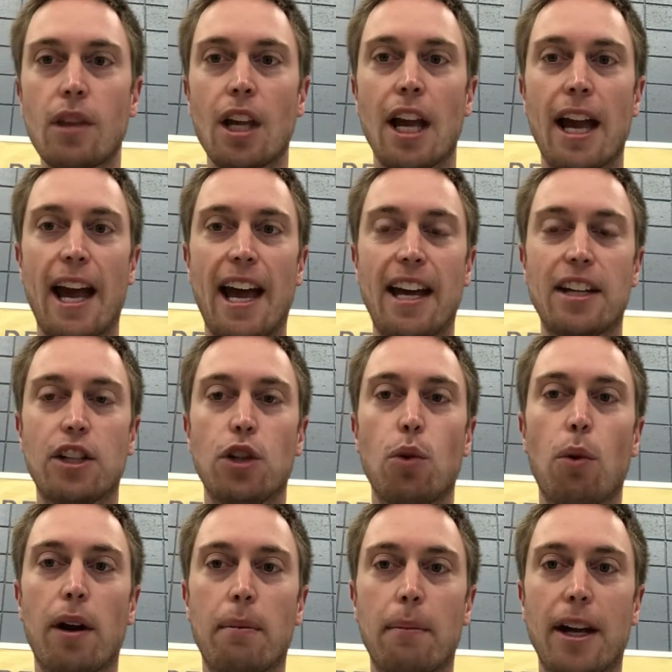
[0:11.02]
and you
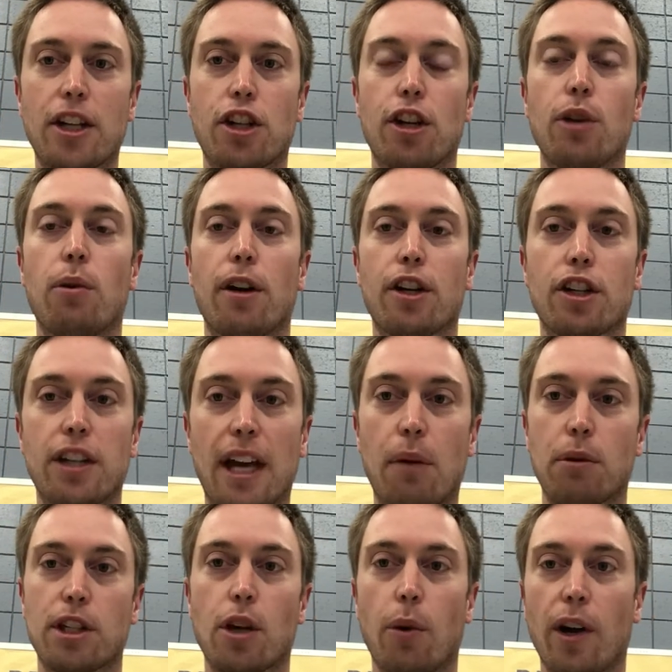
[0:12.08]
want to make sure you understand
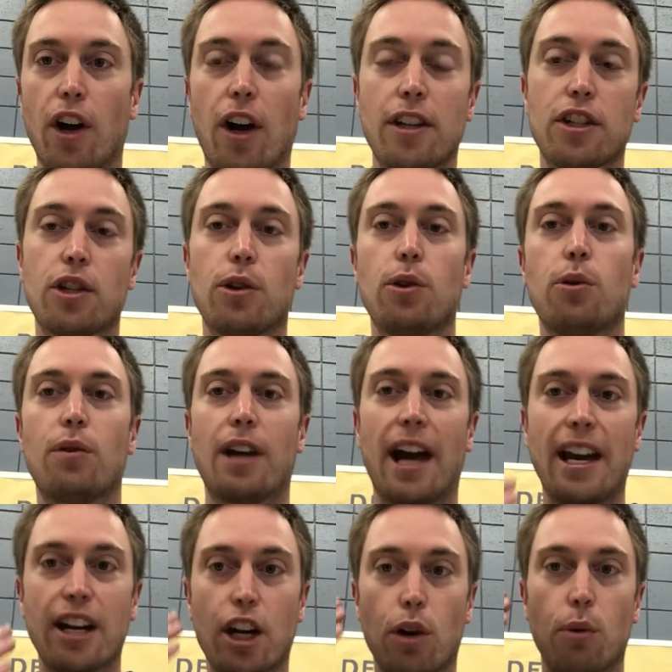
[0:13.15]
what's going on. So you
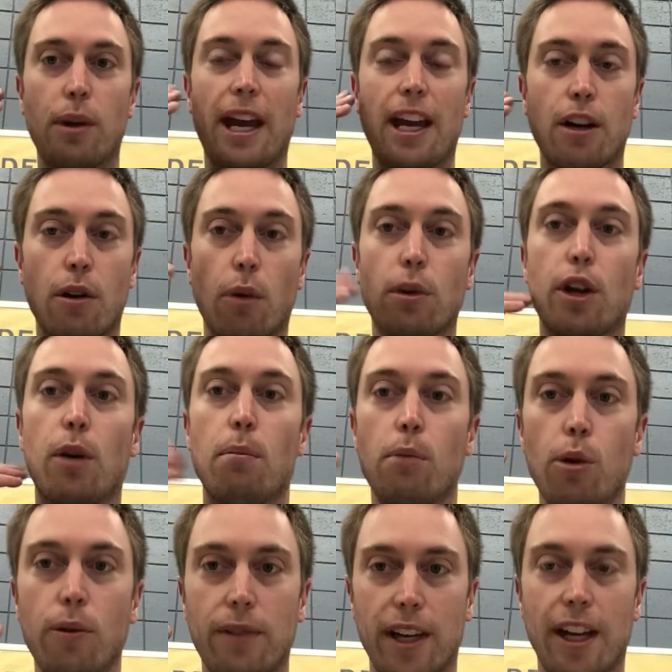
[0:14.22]
kind of create your own little
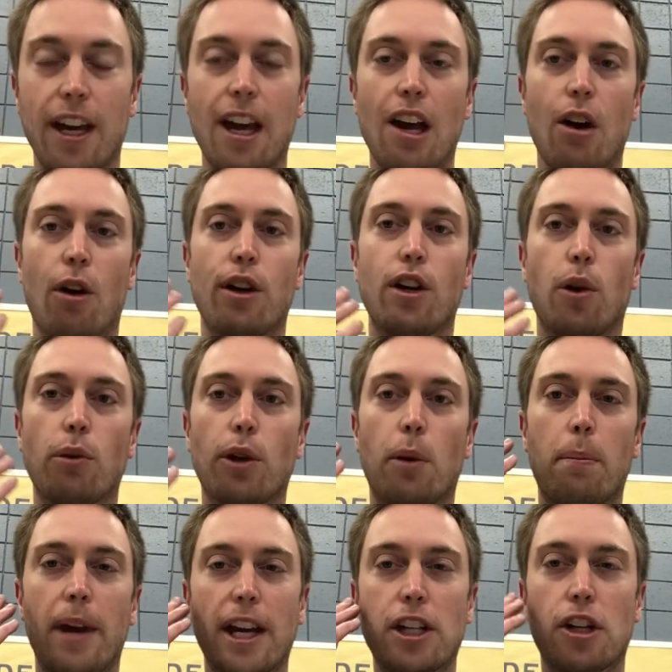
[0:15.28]
movie or your own little
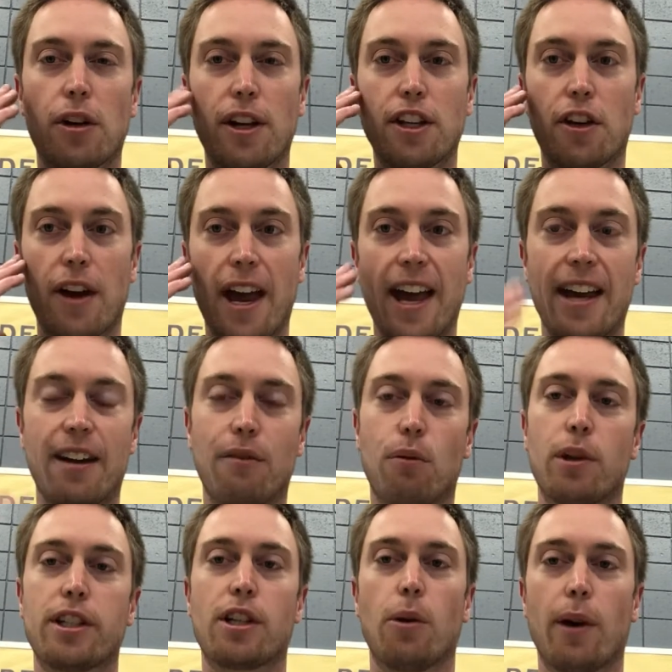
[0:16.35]
picture in your head of
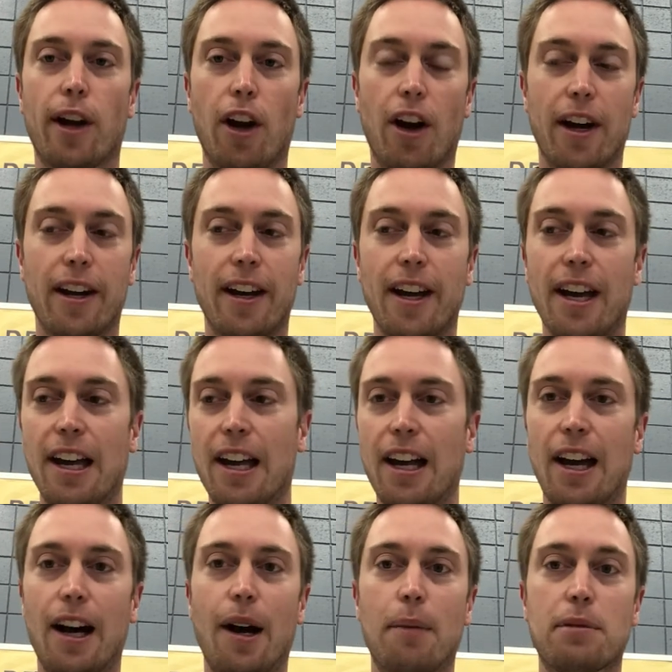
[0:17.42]
what's going
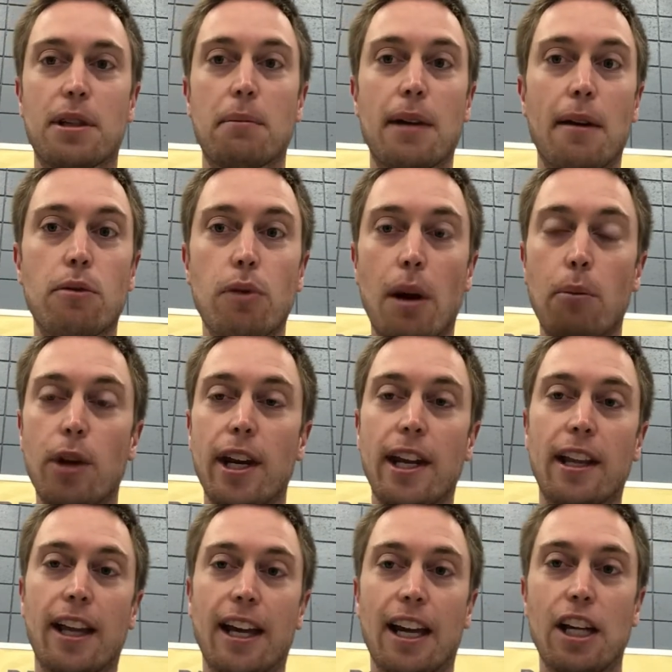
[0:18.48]
on. Sometimes when I'm reading
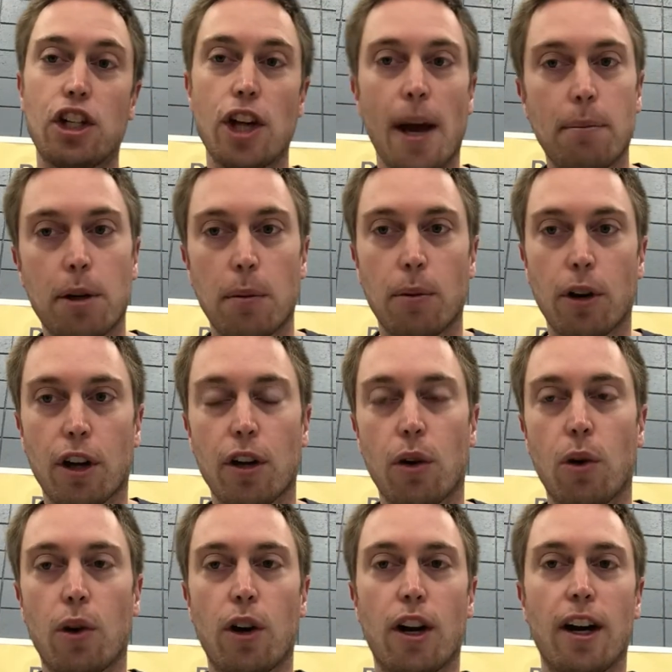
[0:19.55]
like a chapter book
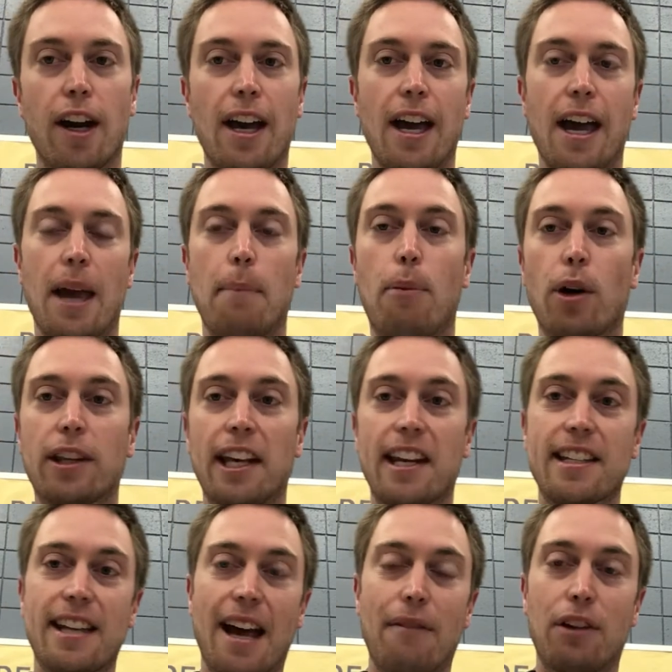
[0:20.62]
or a book that
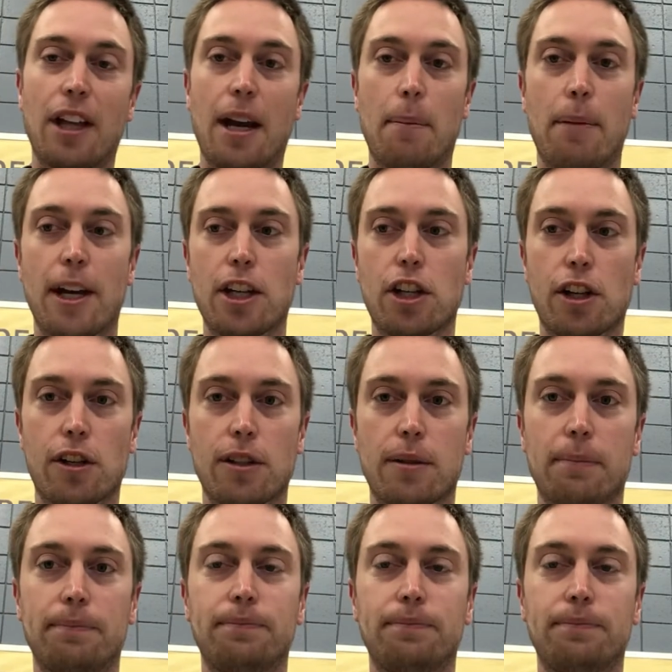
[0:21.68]
doesn't have a lot of pictures,